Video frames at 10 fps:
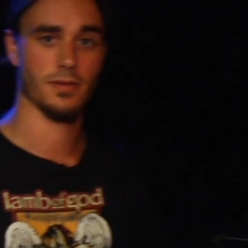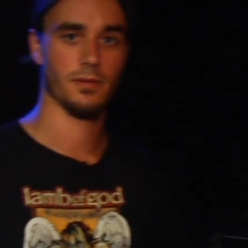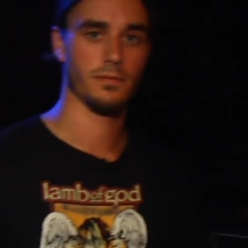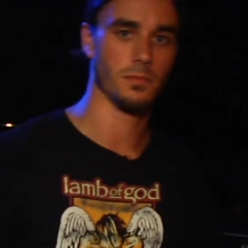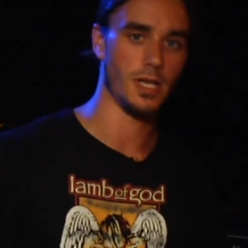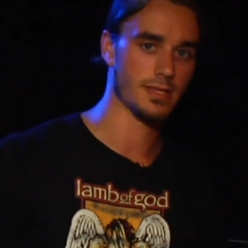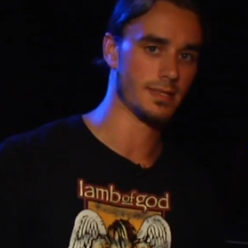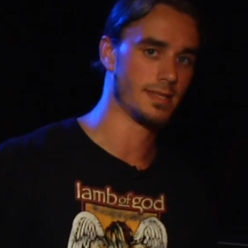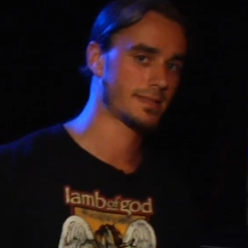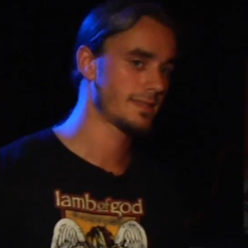old from Austin,
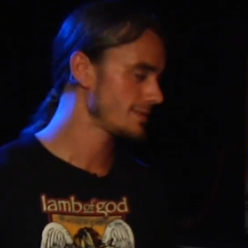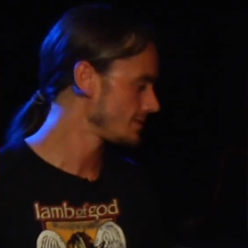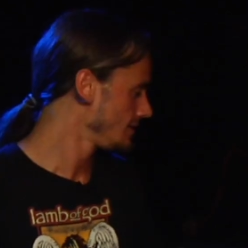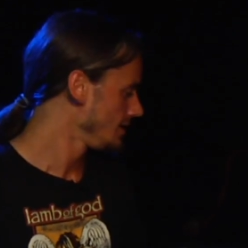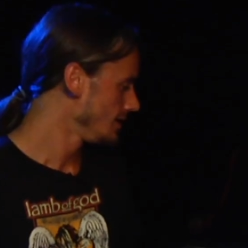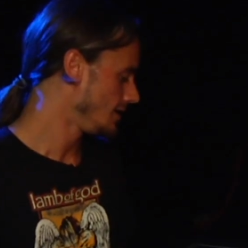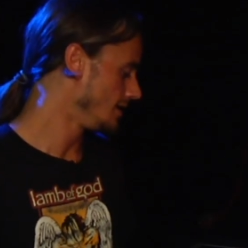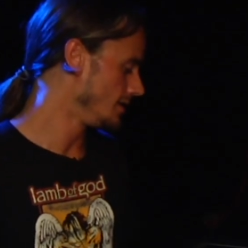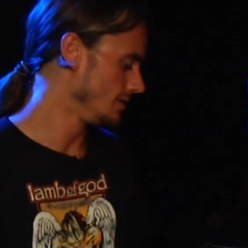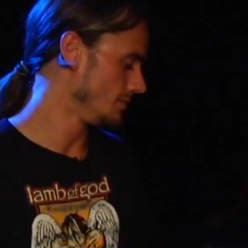Texas.
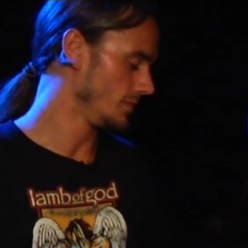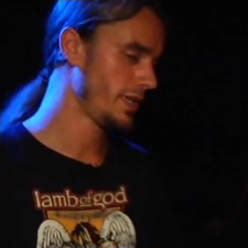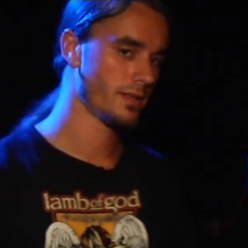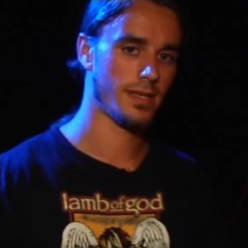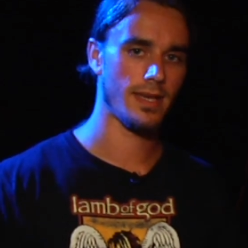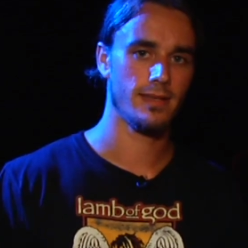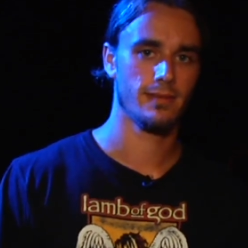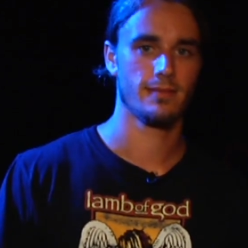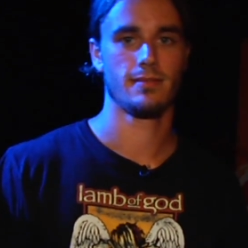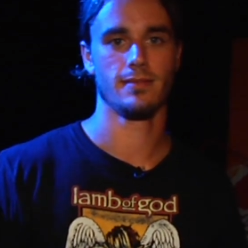Here today
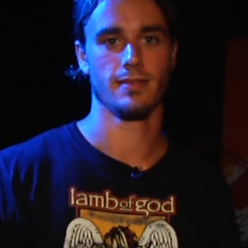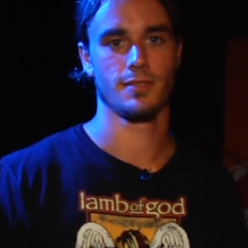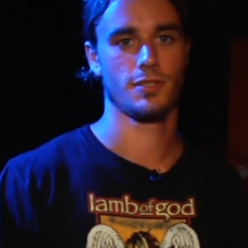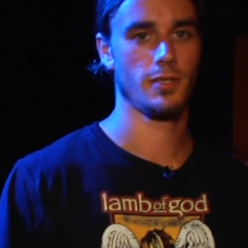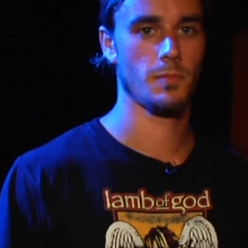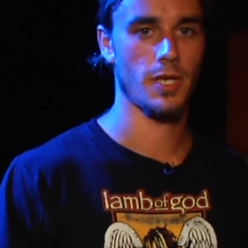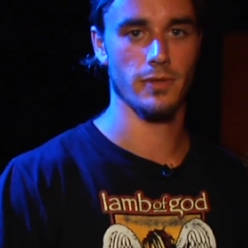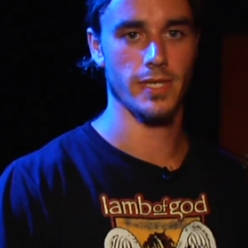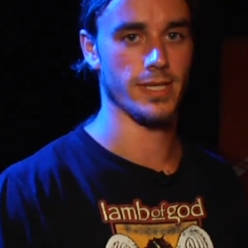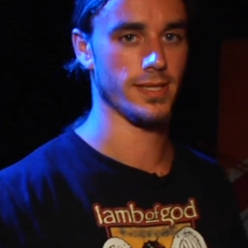to show you my
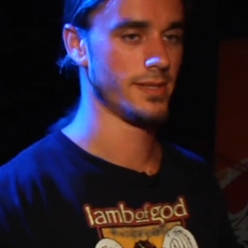rig.